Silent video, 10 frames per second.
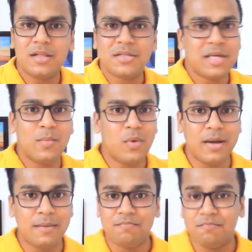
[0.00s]
in the same
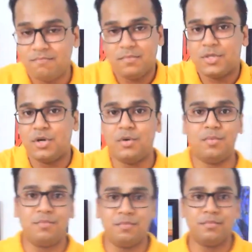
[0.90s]
way.
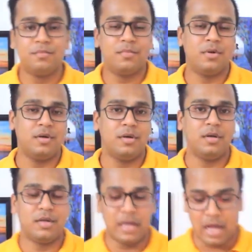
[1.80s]
So uh,
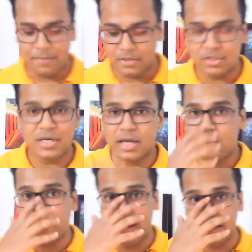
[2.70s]
it can happen. The
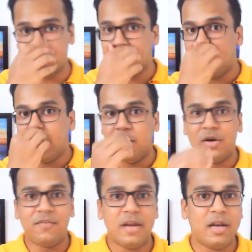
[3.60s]
second way is, you know,
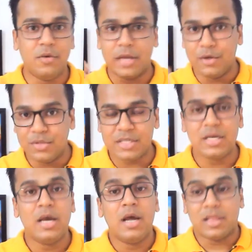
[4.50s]
definitely you can do this.
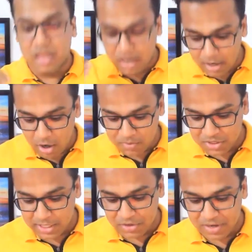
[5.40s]
Third option
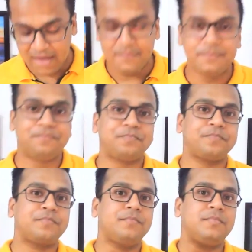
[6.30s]
that you have
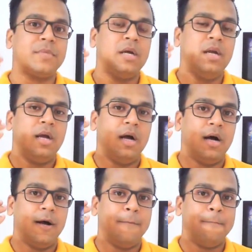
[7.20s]

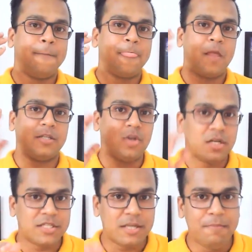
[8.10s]
um, is not
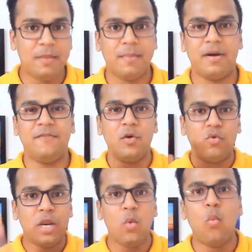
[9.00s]
just implement, but if you
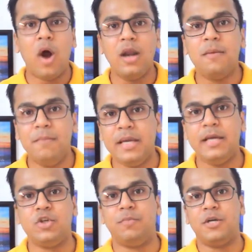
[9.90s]
really want
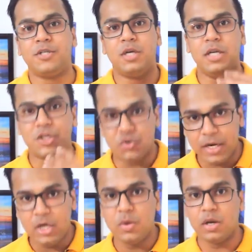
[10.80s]
me to personally
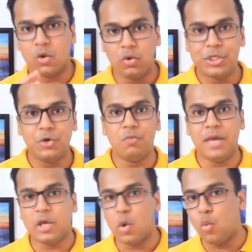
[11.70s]
train you and coach you to
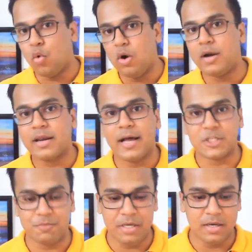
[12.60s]
make you a world-class
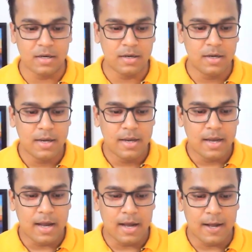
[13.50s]
speaker,
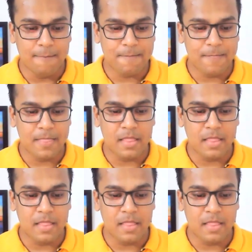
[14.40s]
um,